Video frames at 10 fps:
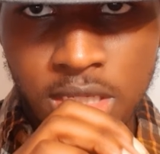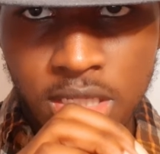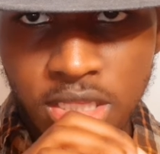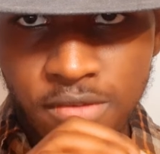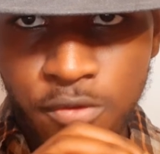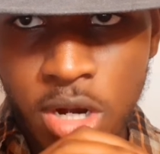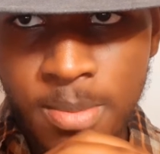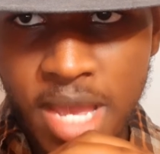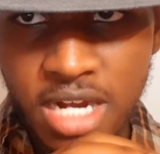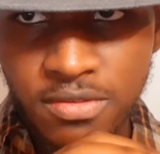The
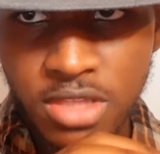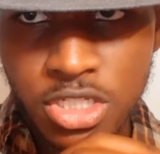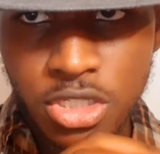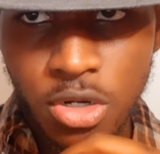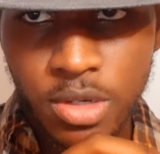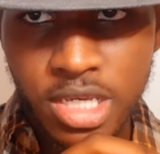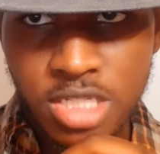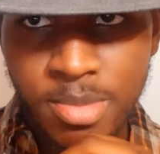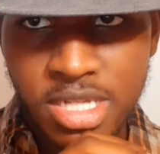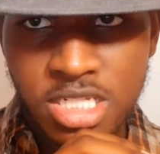format of the story
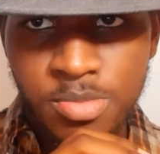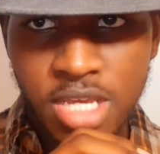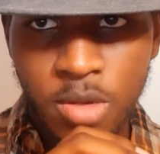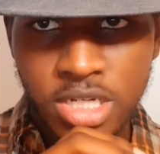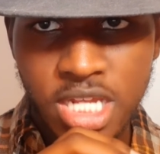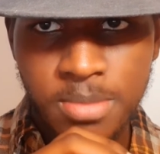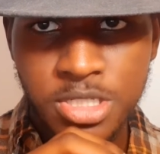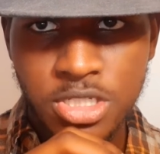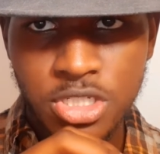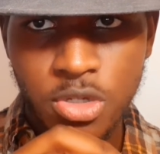is meant to be a
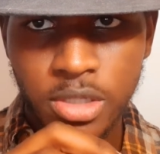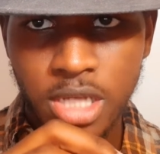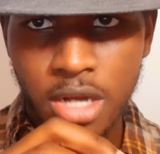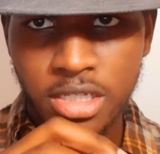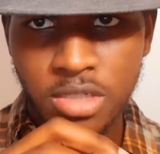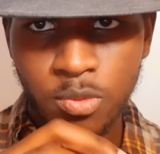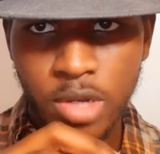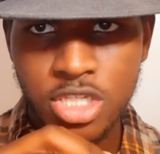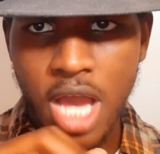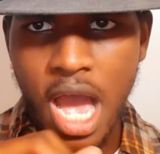redemption story arc in
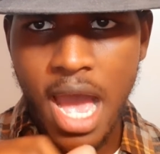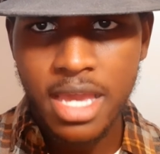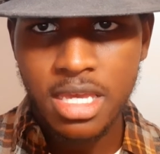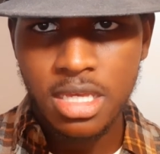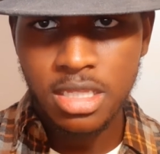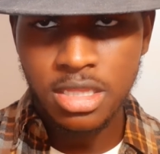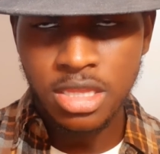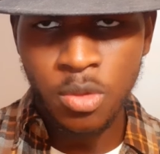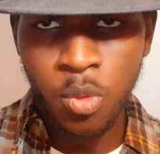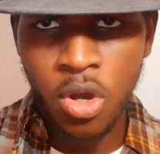which I,
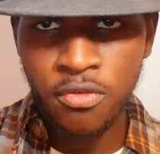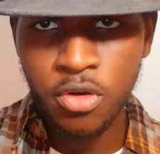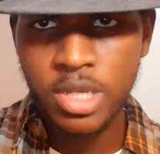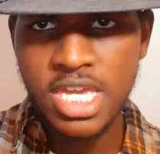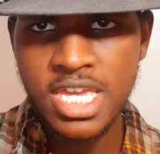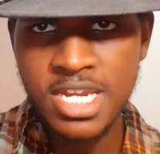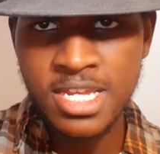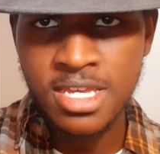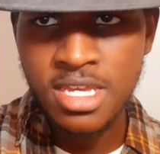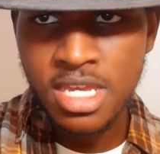the Wolverine,
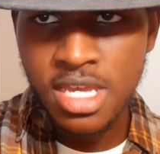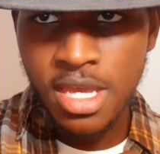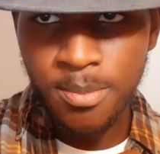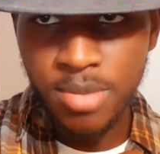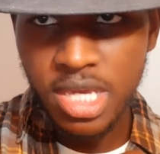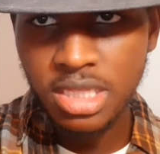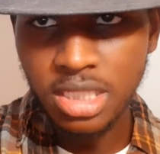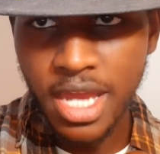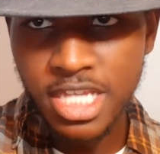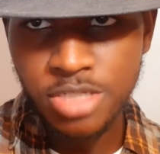being the
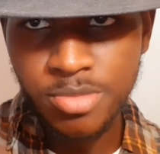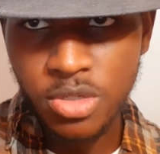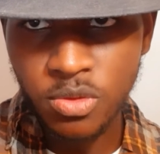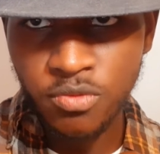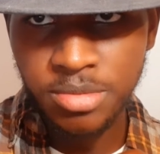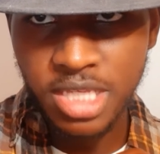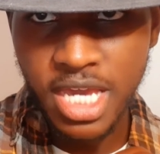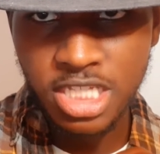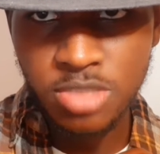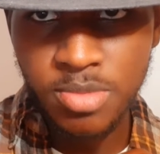last mutant from the
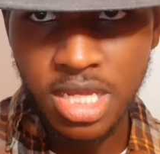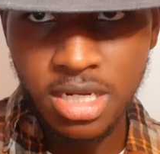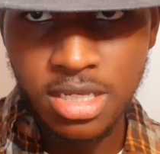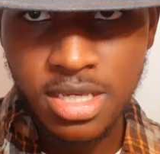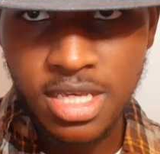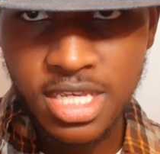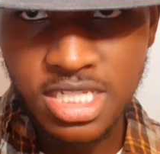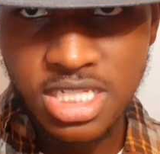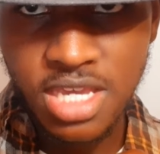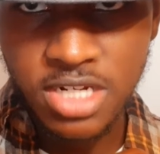X-Men,
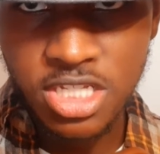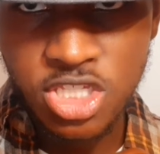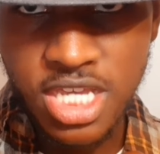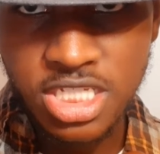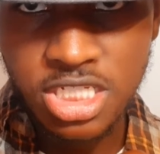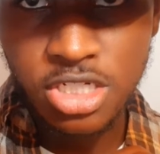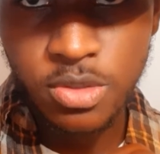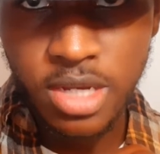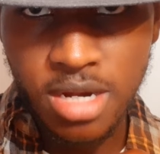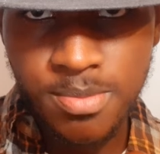is given a chance to
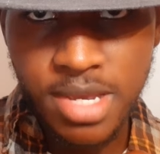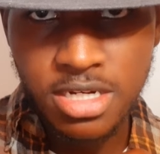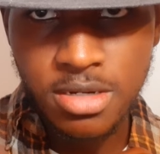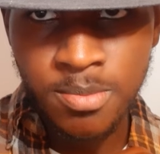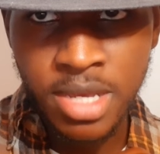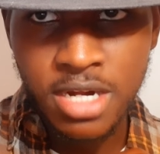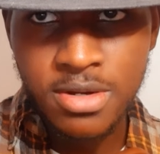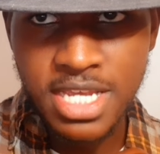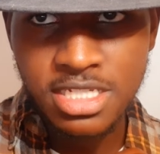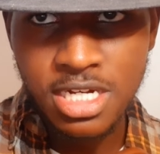create a better
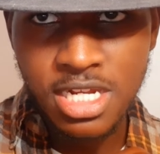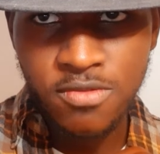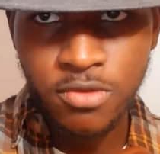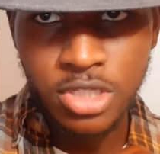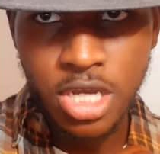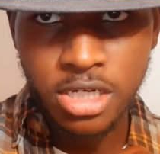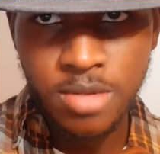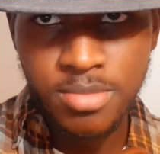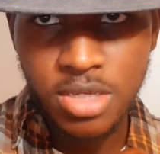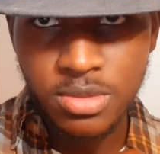destiny for younger
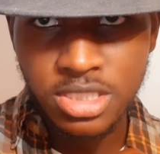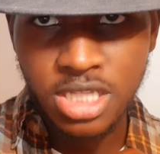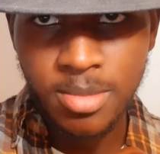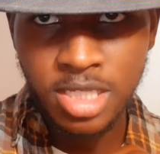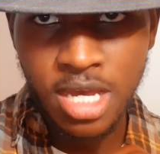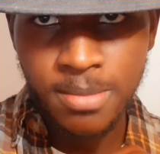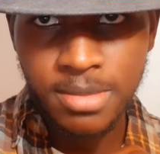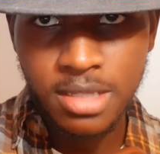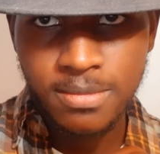mutants coming up.